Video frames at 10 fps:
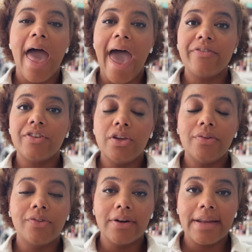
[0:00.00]
After
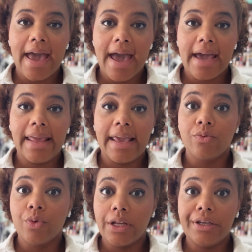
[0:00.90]
you've gone ahead
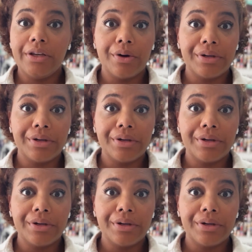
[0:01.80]
and really